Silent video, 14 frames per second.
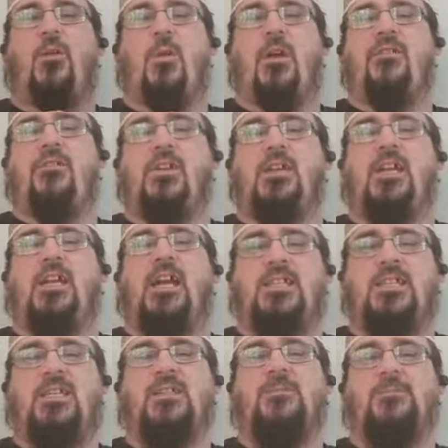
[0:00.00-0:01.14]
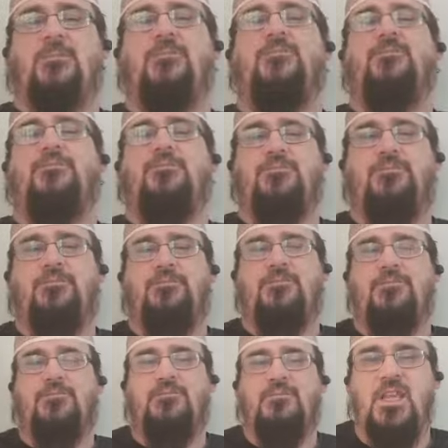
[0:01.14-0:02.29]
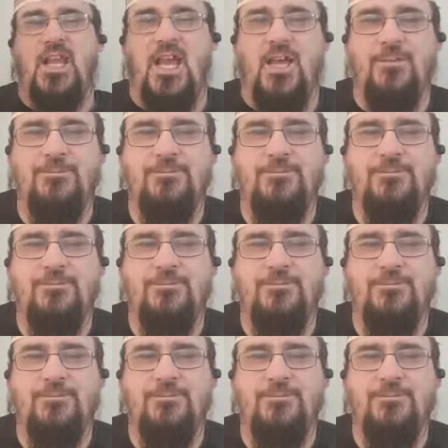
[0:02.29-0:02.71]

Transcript: way of looking at it. Yeah,